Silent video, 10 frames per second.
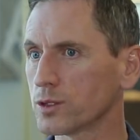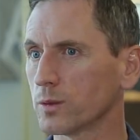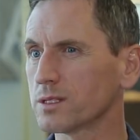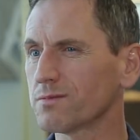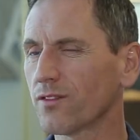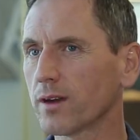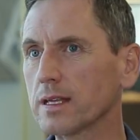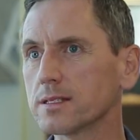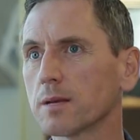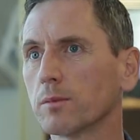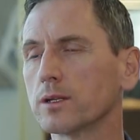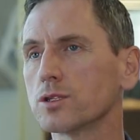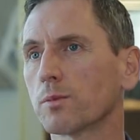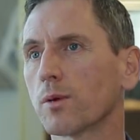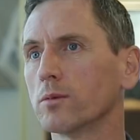So it's very similar
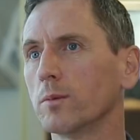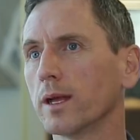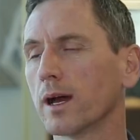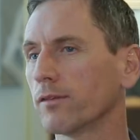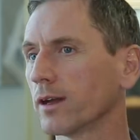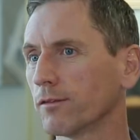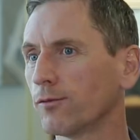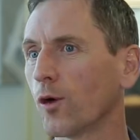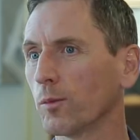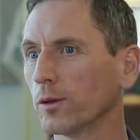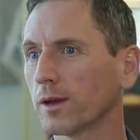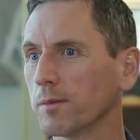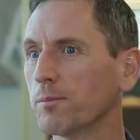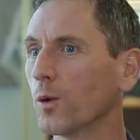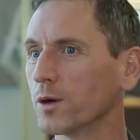to probably having a formal kind
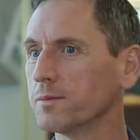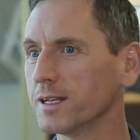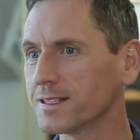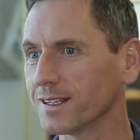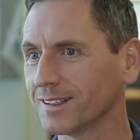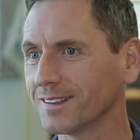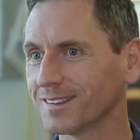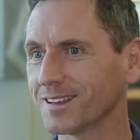of board meeting